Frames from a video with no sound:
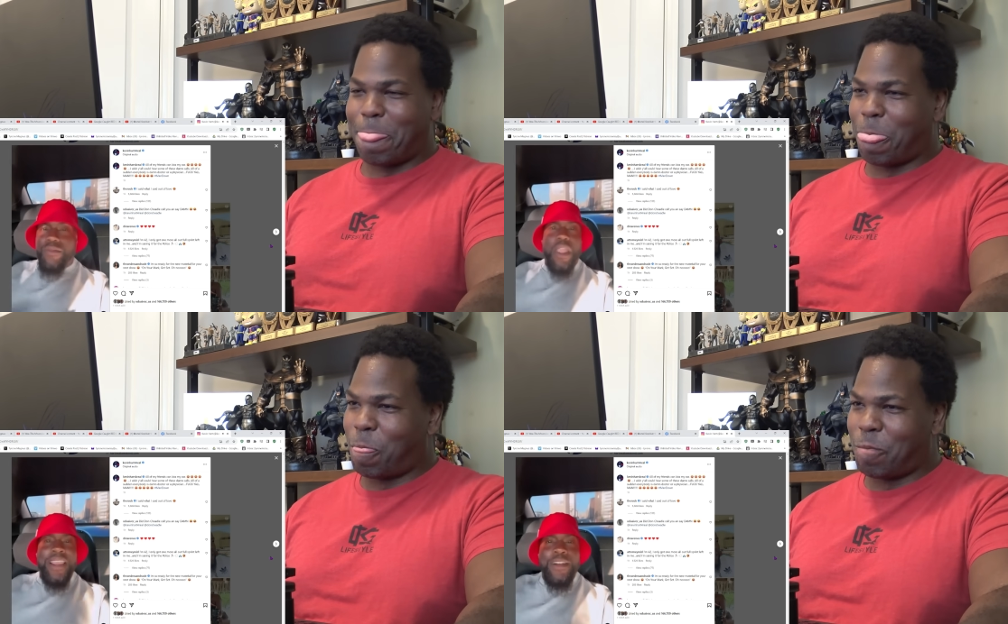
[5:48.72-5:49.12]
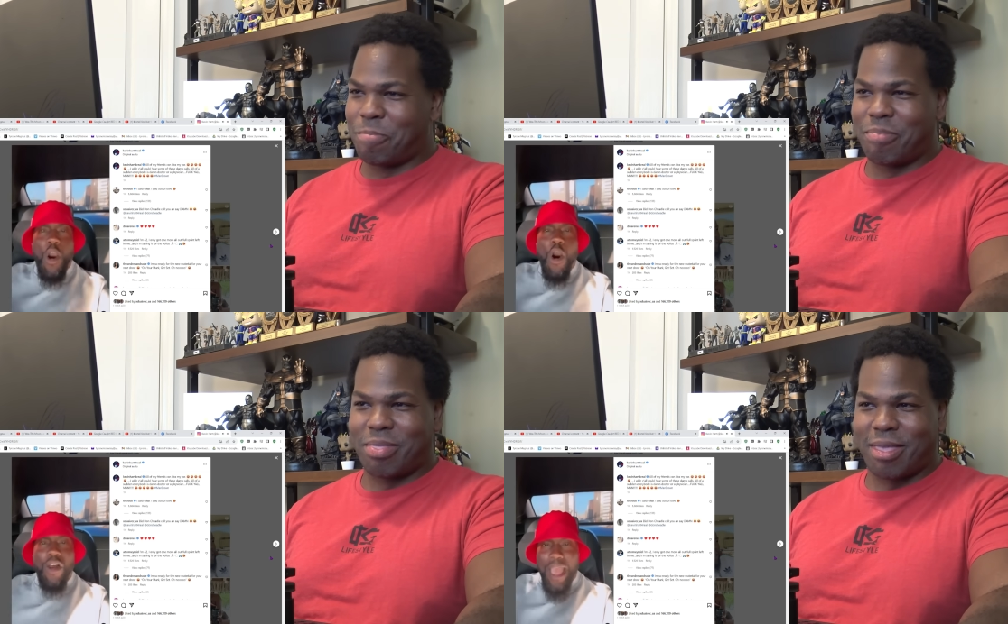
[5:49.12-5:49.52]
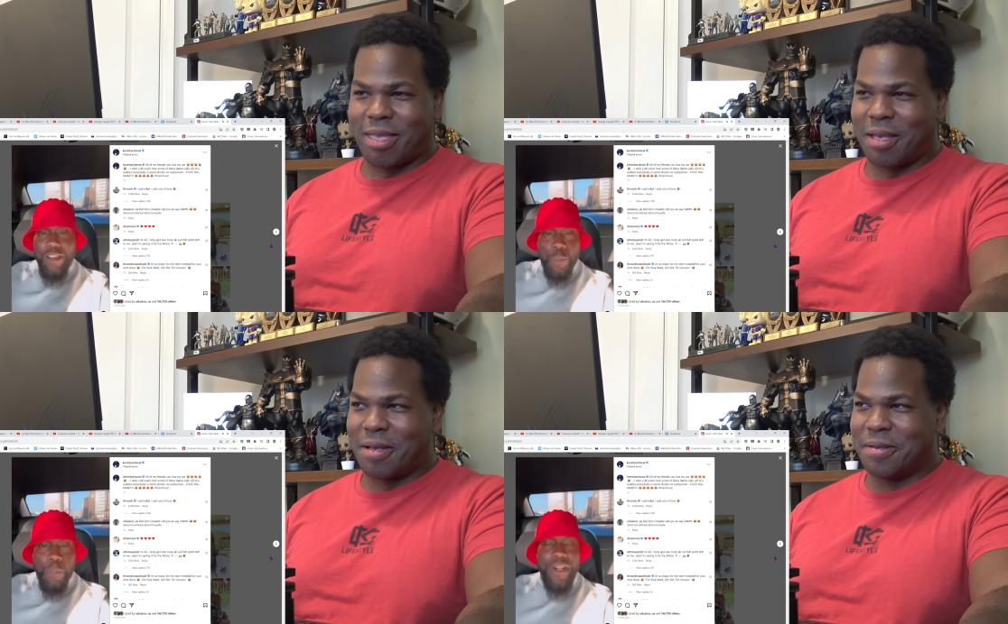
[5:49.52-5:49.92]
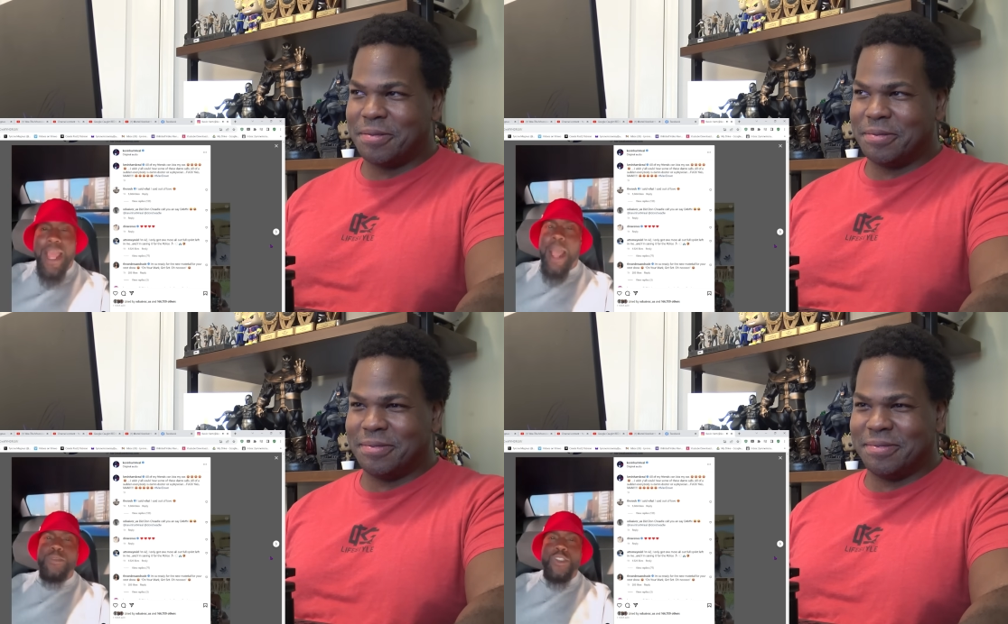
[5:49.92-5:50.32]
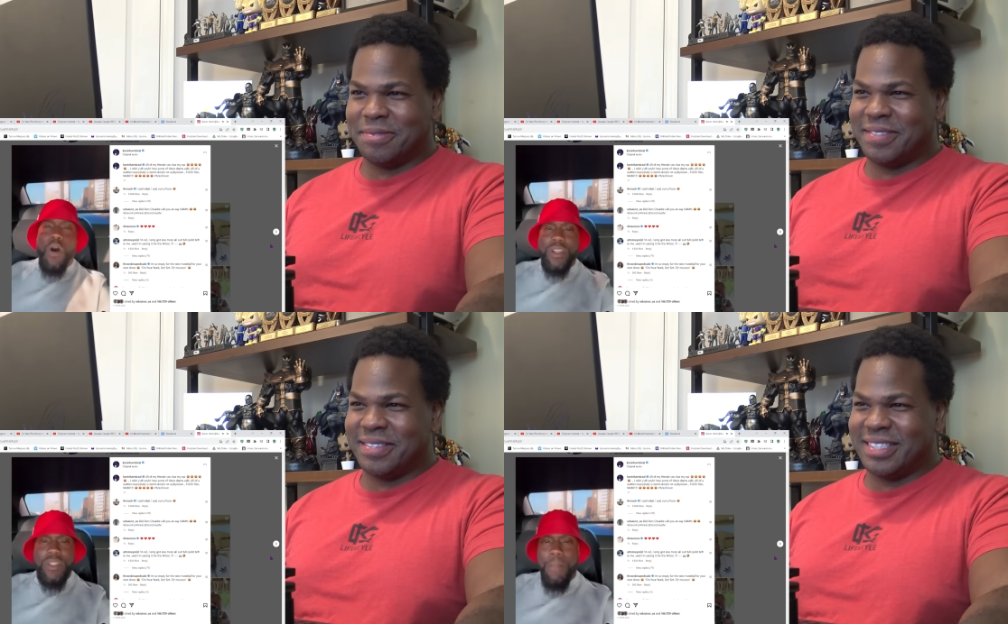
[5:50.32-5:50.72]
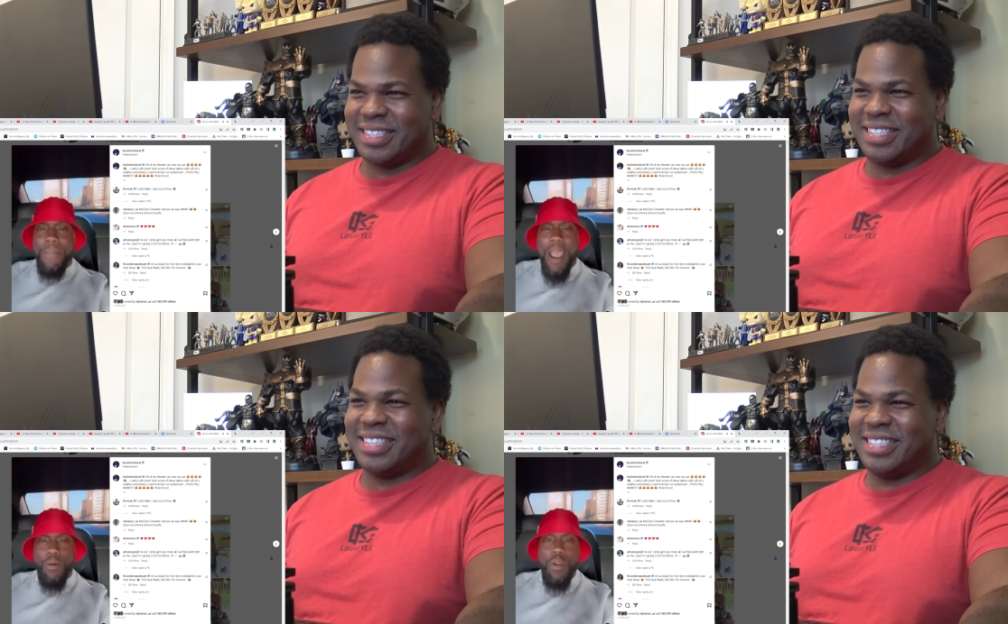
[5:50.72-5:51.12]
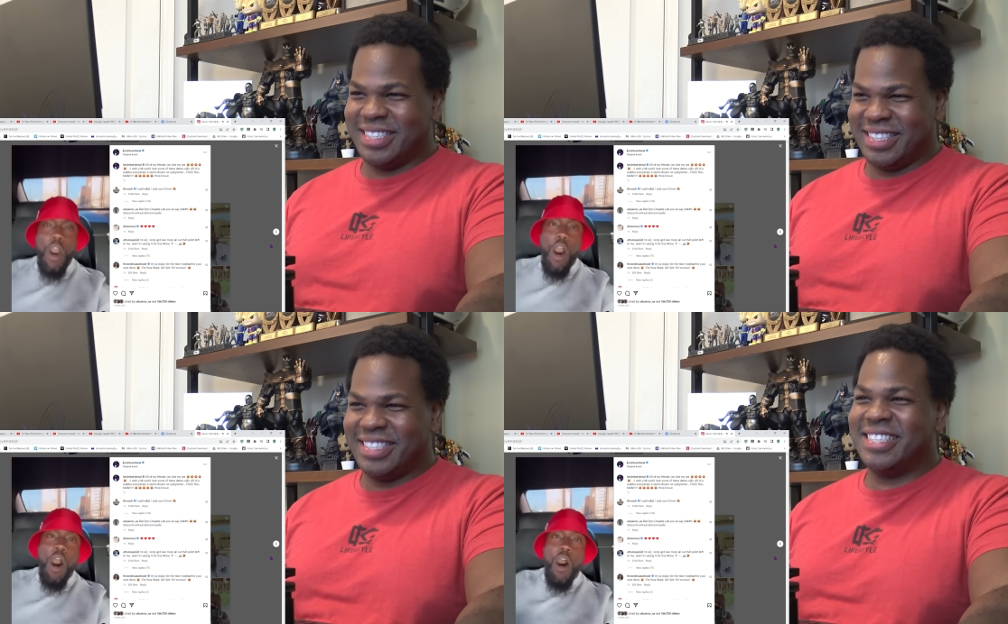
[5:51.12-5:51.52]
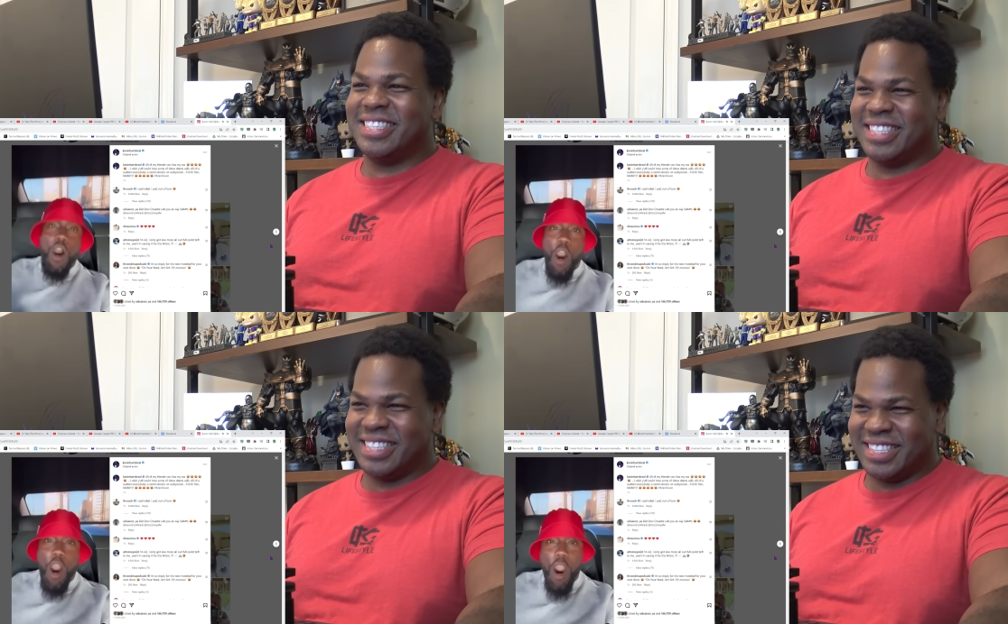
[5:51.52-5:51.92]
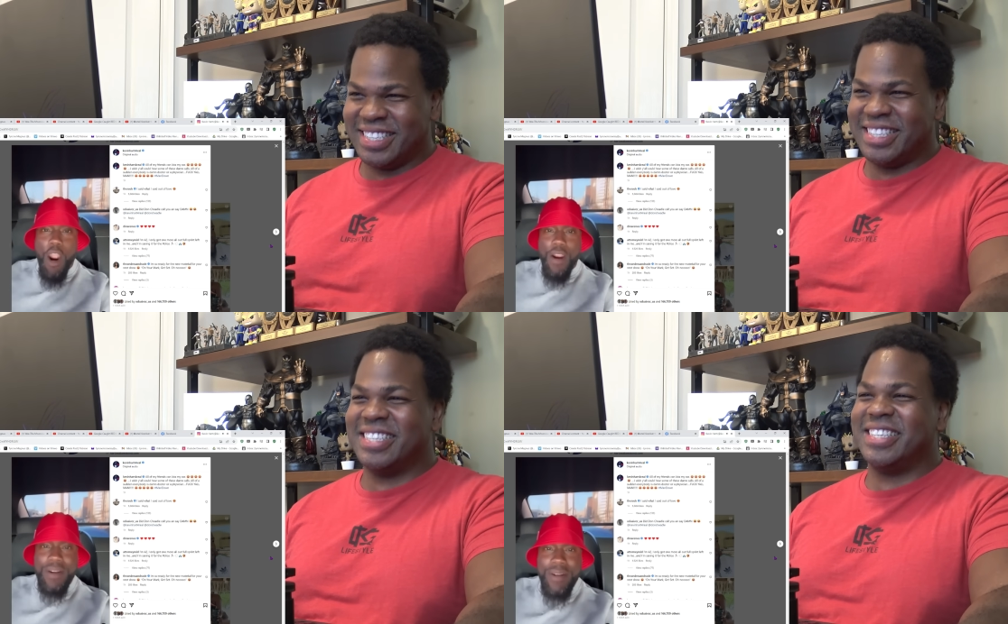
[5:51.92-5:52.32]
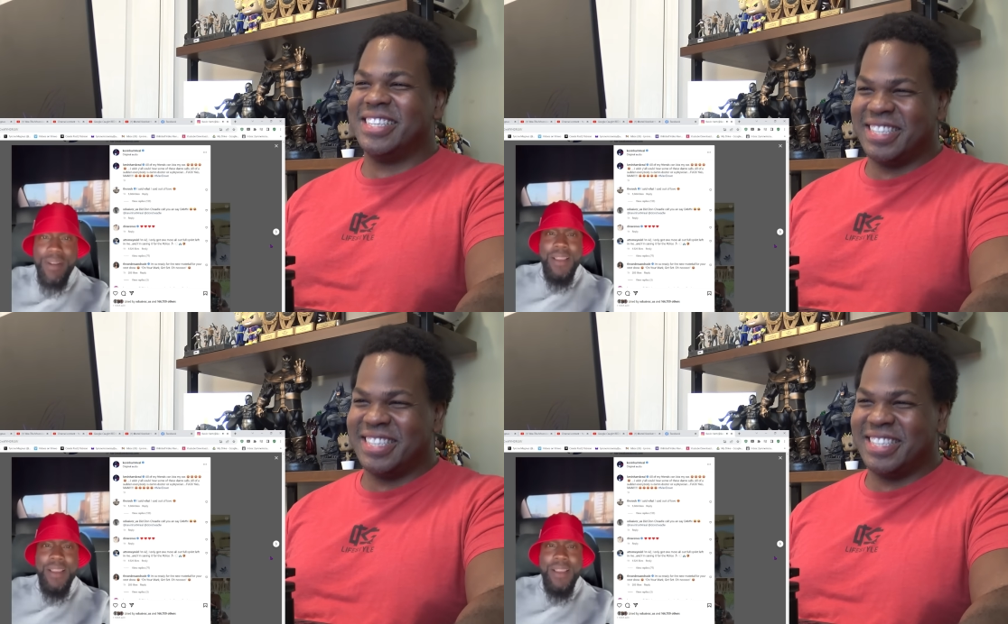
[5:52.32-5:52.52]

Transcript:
Speaker 1: an all-out sprint? I'm talking about a hard